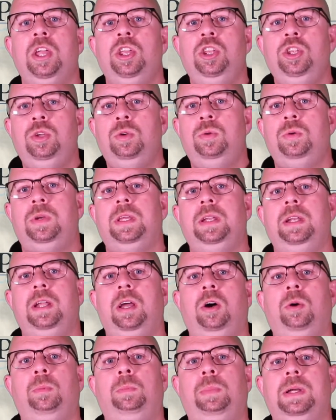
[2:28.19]
You can
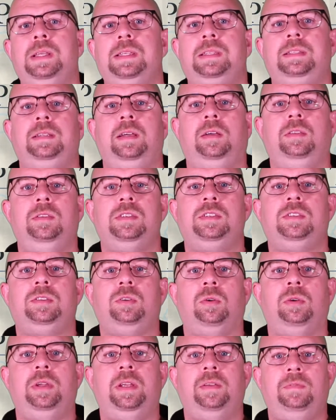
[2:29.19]
help us tell the
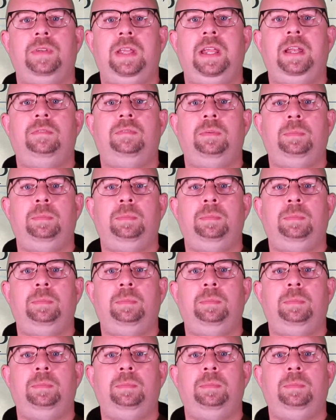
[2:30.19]
story of Native